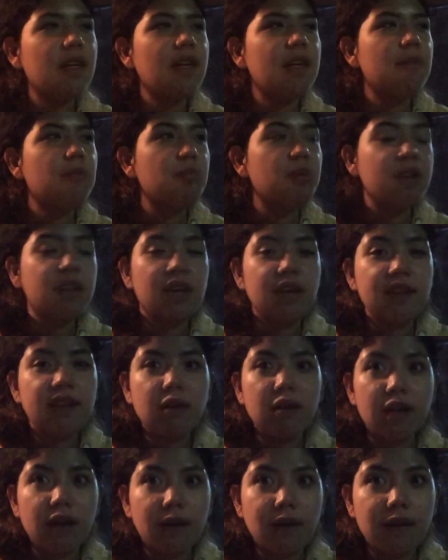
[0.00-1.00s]
But literally,
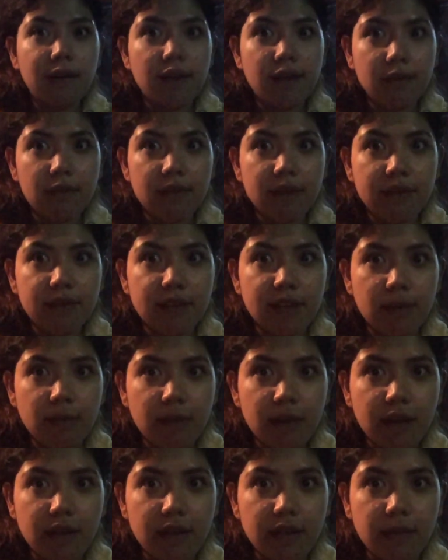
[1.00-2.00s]
I was when it was happening,
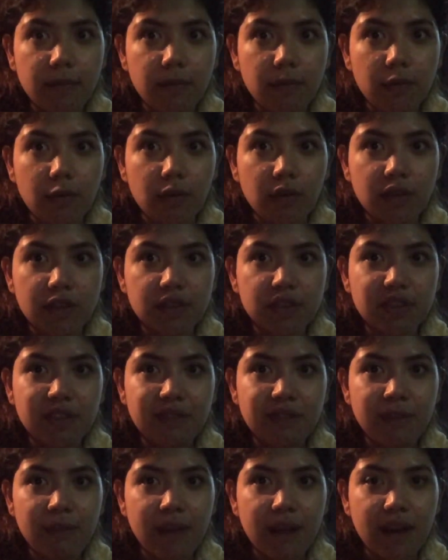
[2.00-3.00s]
I was like, bro, there's
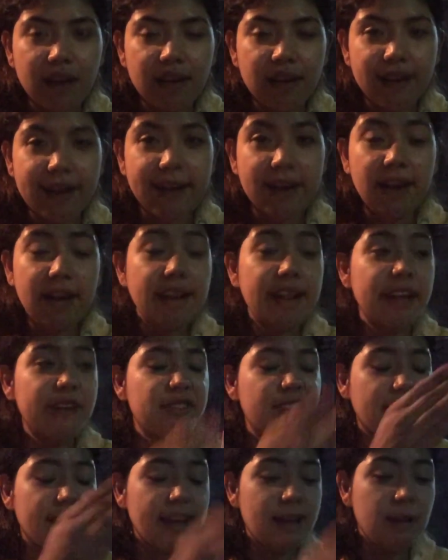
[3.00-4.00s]
someone behind. Literally, it was
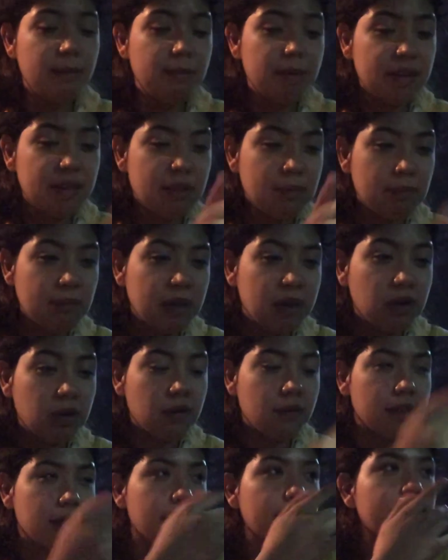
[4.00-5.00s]
in the middle of
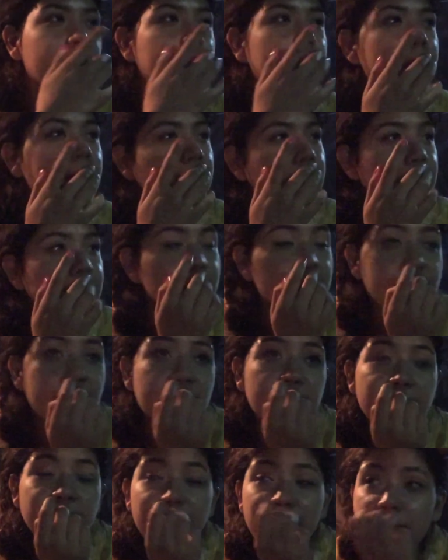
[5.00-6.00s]
them. And I
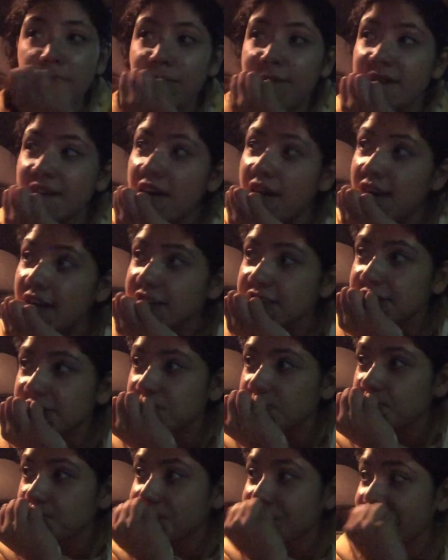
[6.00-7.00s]
was like, oh my gosh.
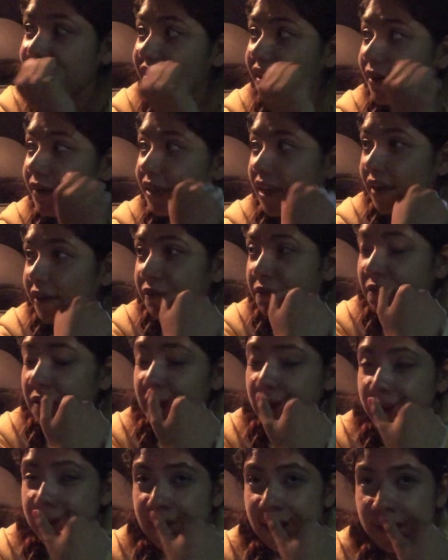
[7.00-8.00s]
So I was
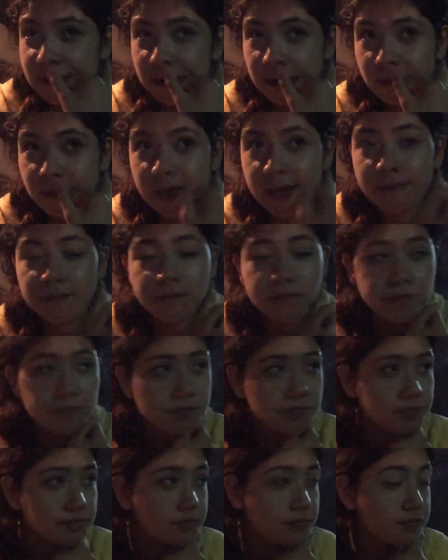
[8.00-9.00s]
freaking out a little bit.
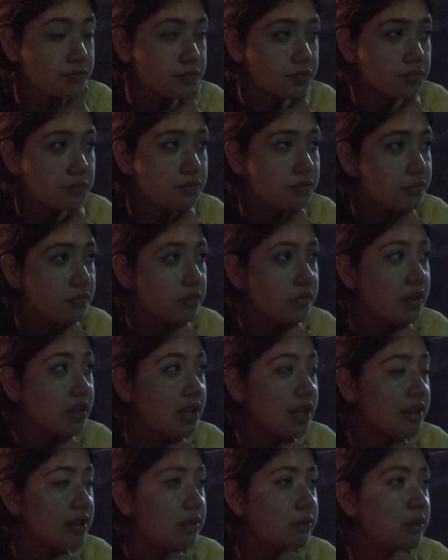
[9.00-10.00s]

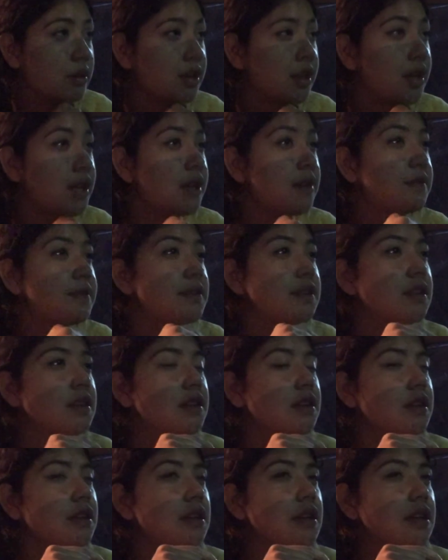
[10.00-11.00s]
And then we left.
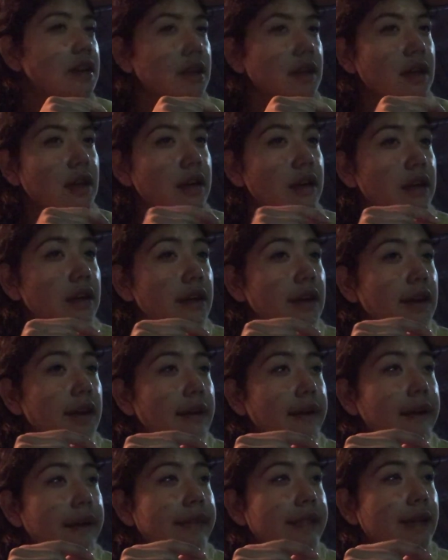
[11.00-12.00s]

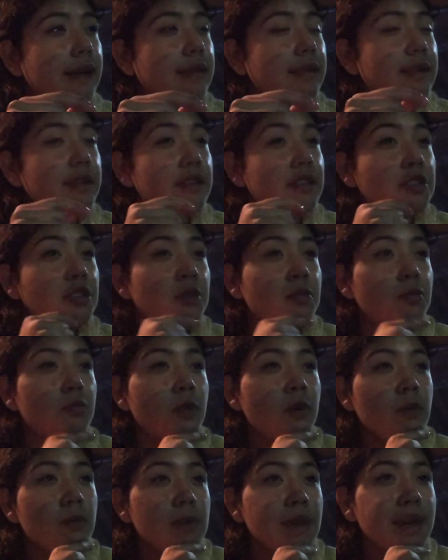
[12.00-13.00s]
And that was the
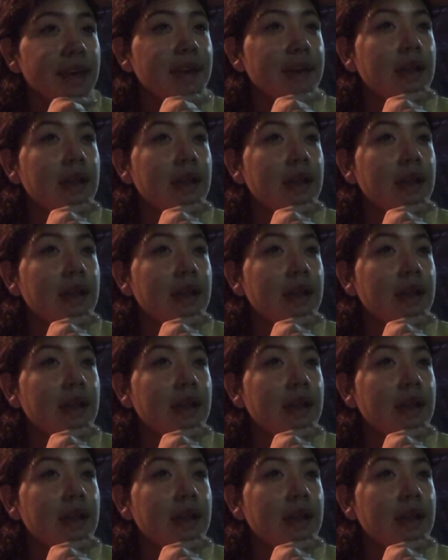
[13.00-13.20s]
moment